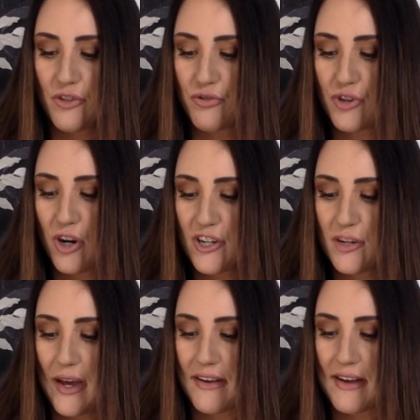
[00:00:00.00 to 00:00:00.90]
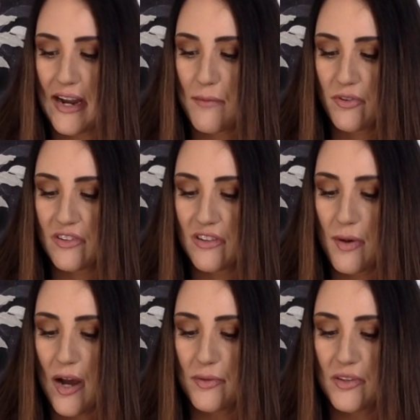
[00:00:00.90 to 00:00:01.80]
You start at about 9% of the
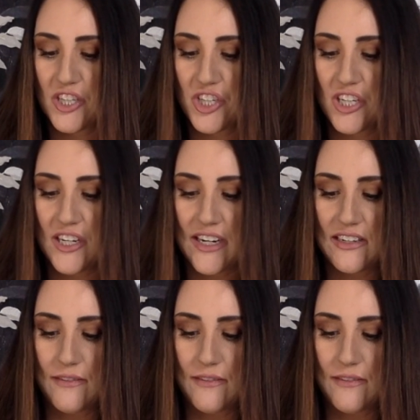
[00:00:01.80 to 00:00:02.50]
population in